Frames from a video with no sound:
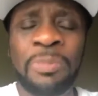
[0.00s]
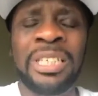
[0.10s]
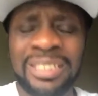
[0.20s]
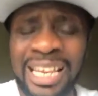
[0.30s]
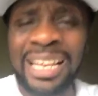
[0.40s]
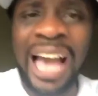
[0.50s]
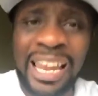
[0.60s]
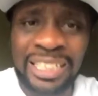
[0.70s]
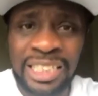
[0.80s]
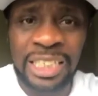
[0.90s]

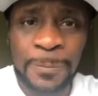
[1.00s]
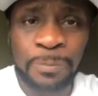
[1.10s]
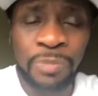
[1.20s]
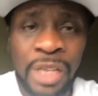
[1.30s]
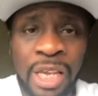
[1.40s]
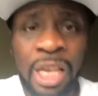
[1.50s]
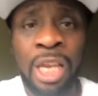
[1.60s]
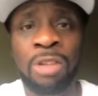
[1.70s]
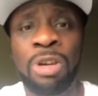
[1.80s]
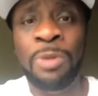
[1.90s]
psychology
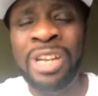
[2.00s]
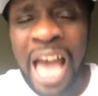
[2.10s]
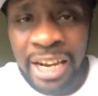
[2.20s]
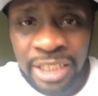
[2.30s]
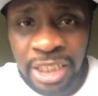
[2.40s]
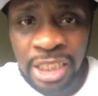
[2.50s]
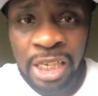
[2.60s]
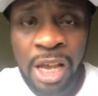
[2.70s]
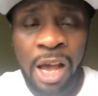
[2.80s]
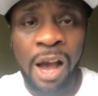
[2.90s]
and criminology
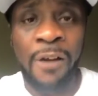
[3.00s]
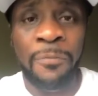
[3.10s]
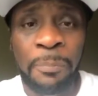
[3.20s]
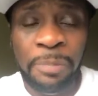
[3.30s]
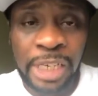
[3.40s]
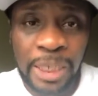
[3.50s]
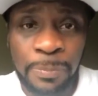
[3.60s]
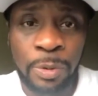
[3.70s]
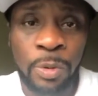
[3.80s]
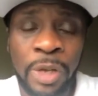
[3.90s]
of
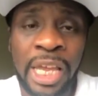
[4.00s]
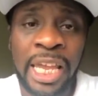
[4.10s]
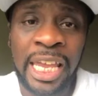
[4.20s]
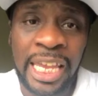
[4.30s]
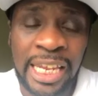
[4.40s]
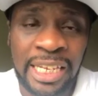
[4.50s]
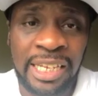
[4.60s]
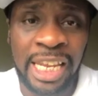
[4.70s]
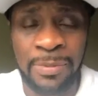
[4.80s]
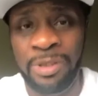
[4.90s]
people in the
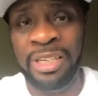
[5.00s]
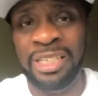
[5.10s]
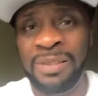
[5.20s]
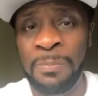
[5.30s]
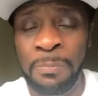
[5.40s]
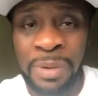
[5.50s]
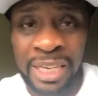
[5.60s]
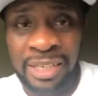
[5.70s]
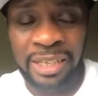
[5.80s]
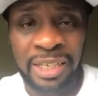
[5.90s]
neighborhood. It's a
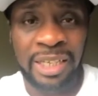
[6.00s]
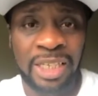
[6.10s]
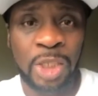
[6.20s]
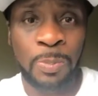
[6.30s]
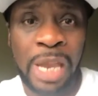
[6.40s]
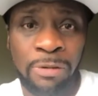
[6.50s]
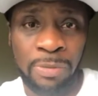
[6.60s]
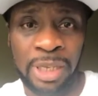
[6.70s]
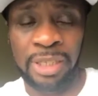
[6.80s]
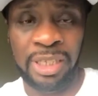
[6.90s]
big
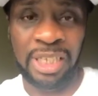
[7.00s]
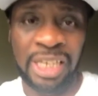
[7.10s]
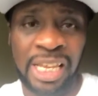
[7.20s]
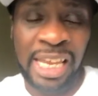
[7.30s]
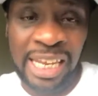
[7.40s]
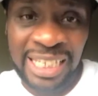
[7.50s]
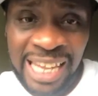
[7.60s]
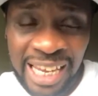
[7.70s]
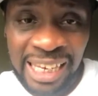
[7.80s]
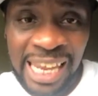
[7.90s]
experiment, and it's
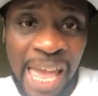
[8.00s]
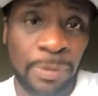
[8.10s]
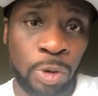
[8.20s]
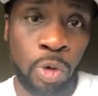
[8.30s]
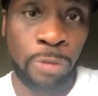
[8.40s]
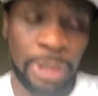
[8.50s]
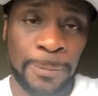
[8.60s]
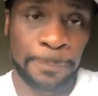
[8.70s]
like a laboratory.